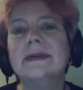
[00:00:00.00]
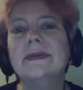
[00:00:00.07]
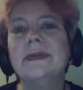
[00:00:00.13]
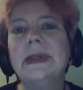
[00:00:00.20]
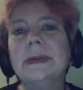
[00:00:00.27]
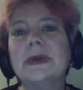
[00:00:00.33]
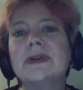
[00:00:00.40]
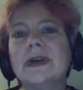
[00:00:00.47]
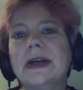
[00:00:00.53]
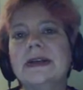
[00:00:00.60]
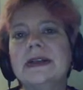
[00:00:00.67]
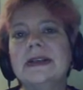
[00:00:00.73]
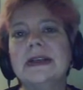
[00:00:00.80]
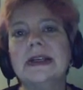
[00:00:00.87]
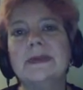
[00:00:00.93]
people try
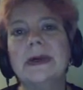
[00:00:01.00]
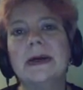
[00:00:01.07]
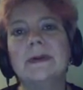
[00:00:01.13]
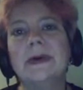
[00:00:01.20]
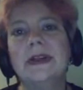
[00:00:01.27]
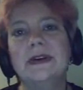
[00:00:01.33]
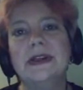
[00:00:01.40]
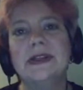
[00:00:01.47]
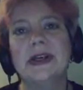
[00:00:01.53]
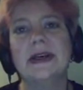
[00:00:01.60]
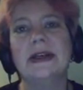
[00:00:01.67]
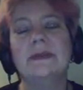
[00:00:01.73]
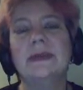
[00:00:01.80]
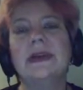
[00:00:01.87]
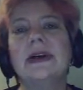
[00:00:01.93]
to think about when they're
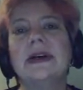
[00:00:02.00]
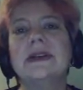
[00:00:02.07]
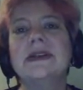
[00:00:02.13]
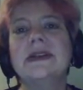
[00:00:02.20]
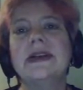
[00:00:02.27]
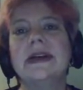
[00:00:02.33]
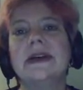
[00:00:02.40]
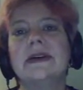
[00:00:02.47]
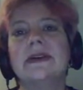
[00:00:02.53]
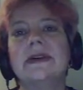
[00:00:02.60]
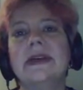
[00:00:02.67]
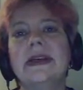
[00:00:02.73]
designing plots now,